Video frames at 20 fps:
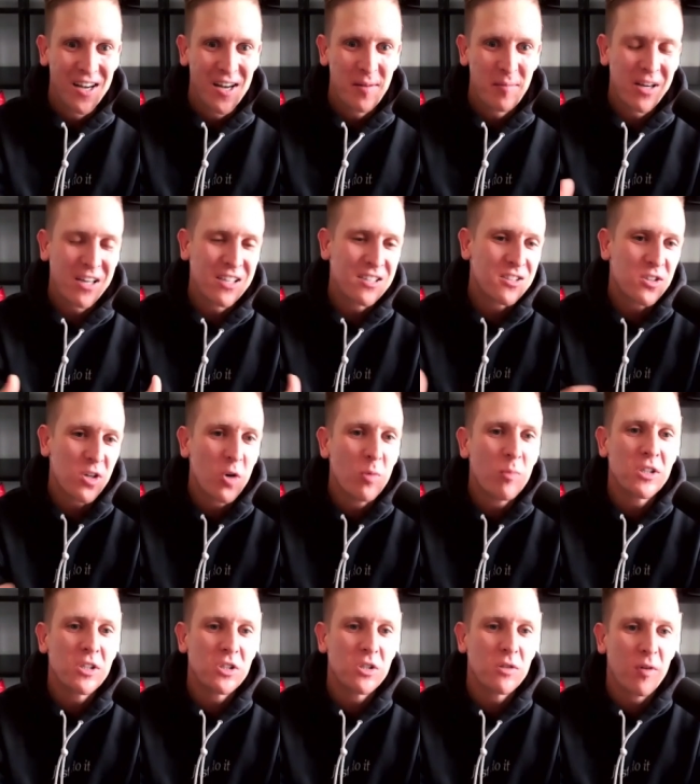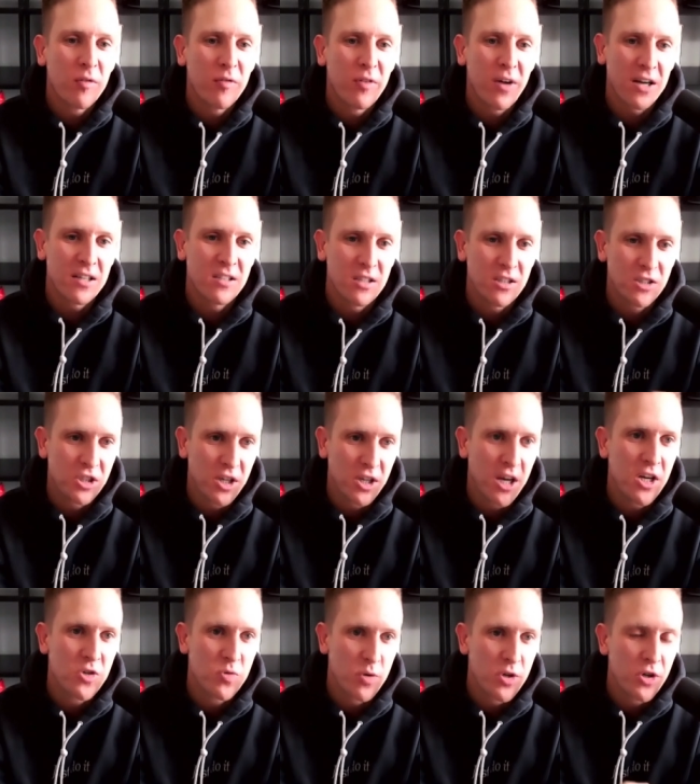Because so much of affecting
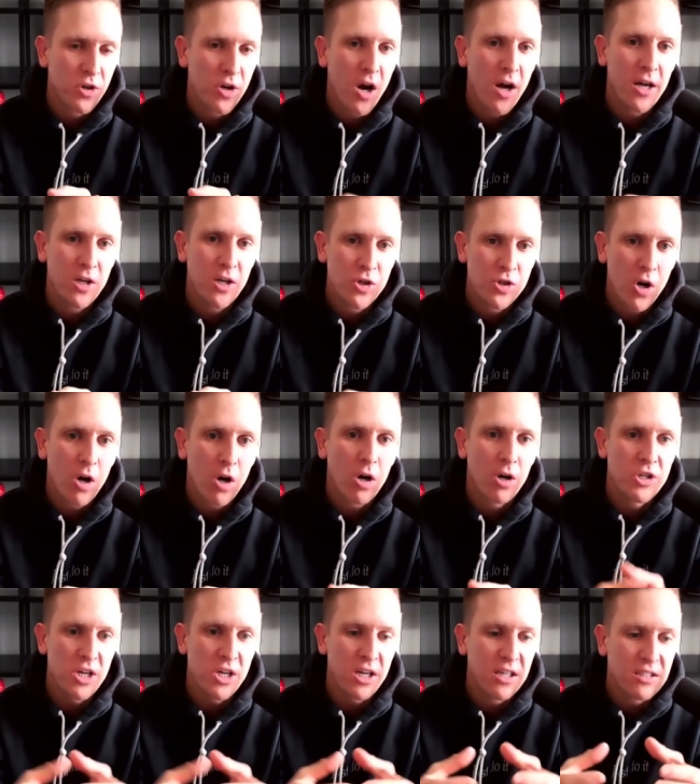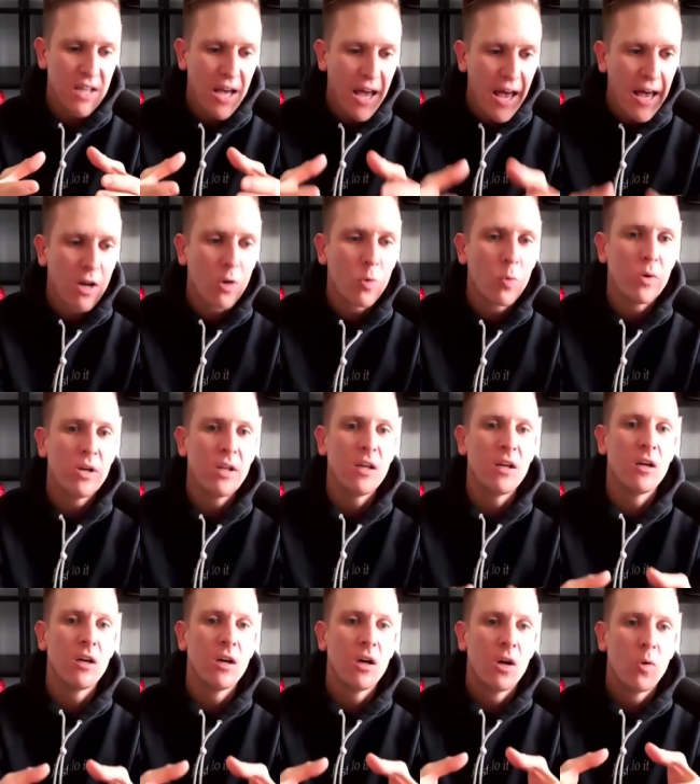change when you're not in charge is
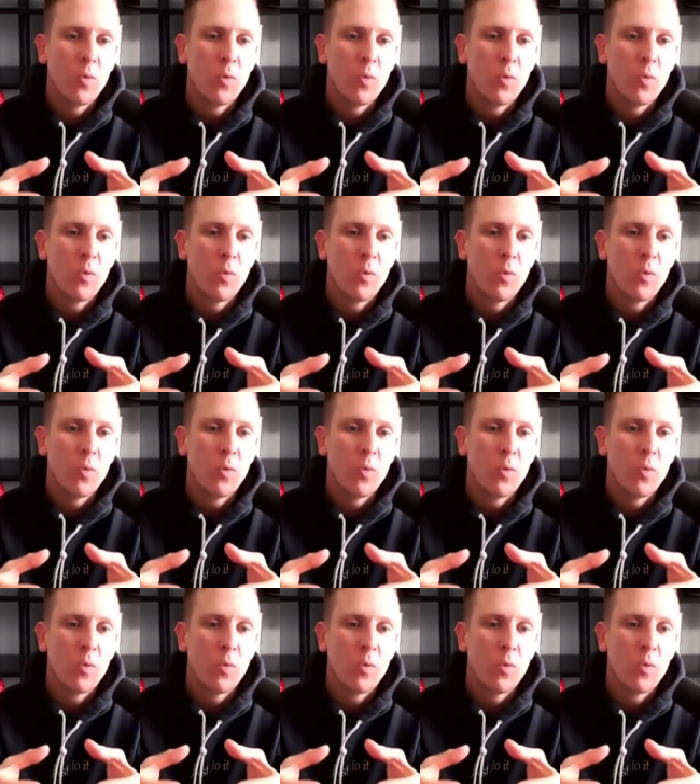equity